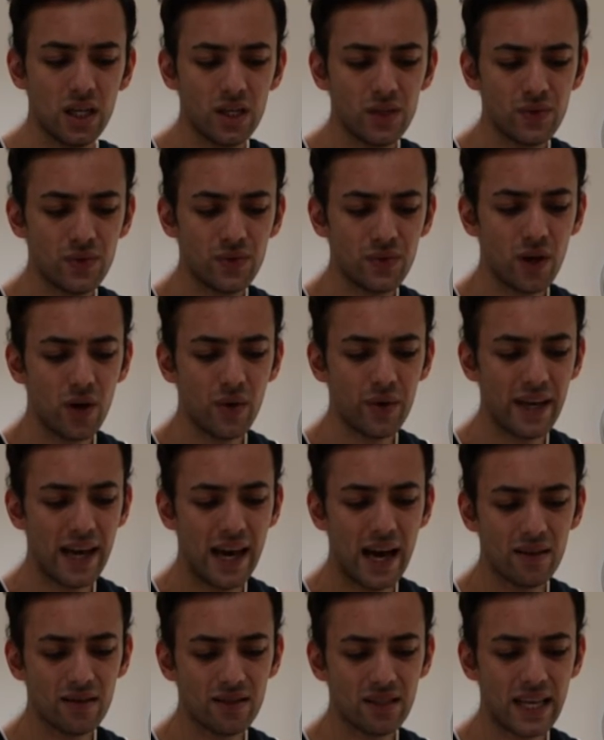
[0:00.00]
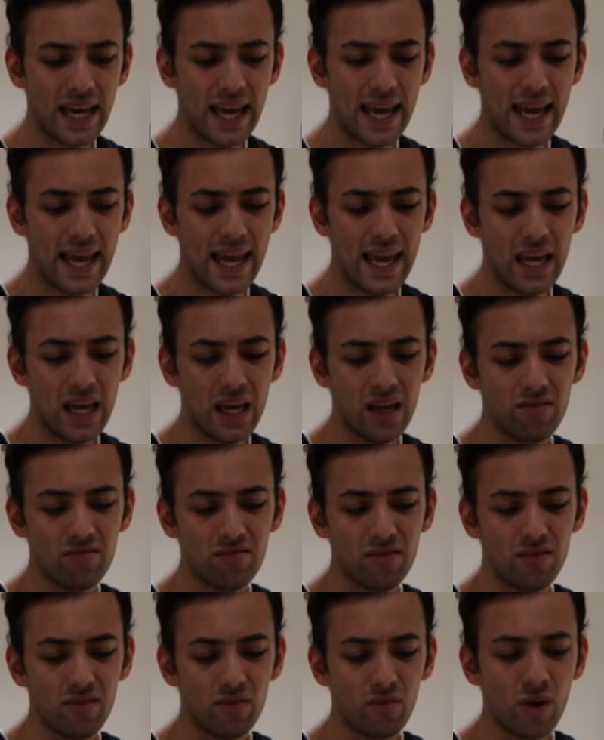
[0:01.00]
So yeah, I'd say
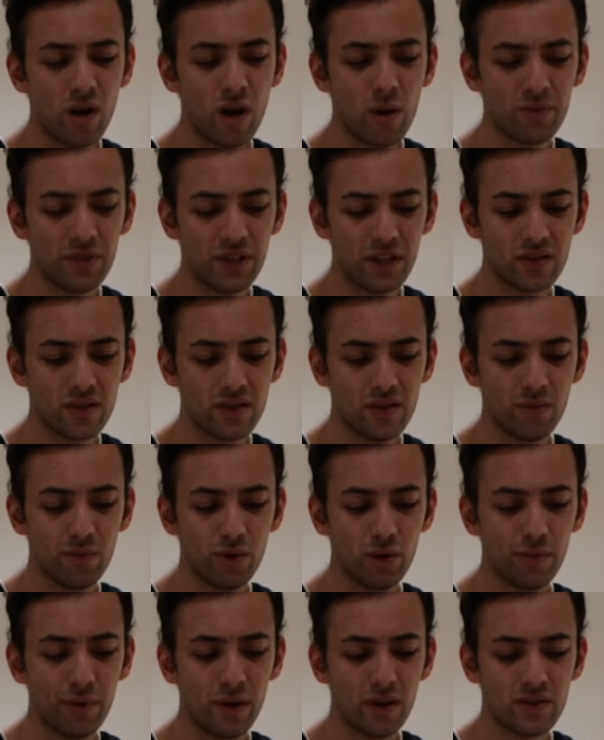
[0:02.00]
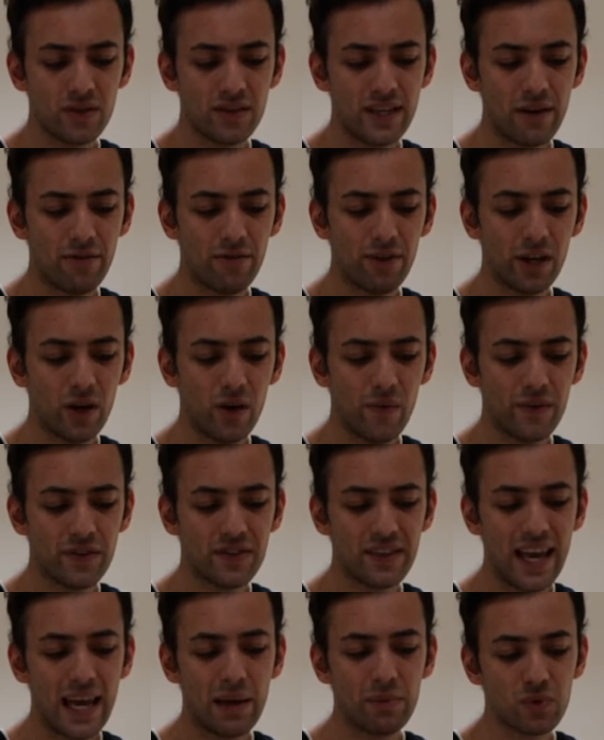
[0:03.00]
raw optics and Blublox are definitely on the
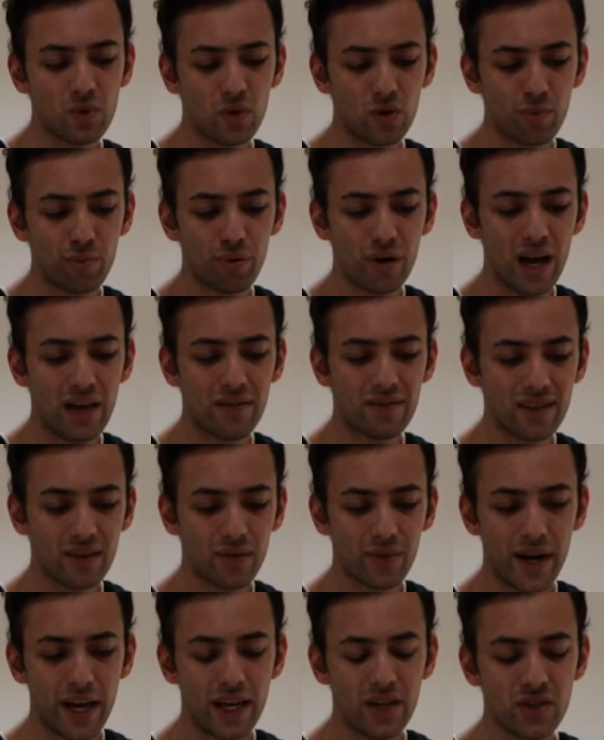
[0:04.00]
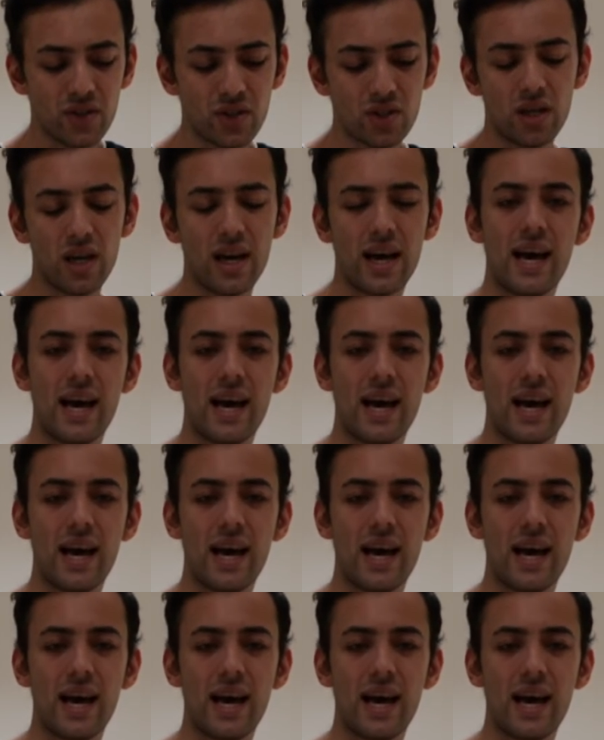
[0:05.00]
same sort of pricing range,